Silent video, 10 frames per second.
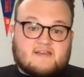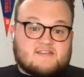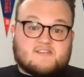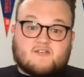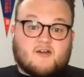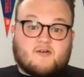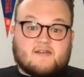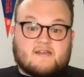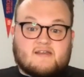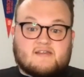still growing,
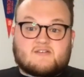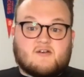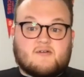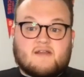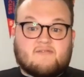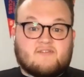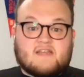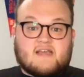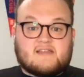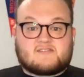and it's growing every
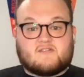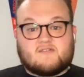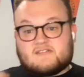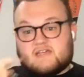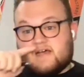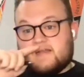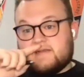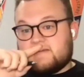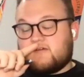day. It's growing a ton.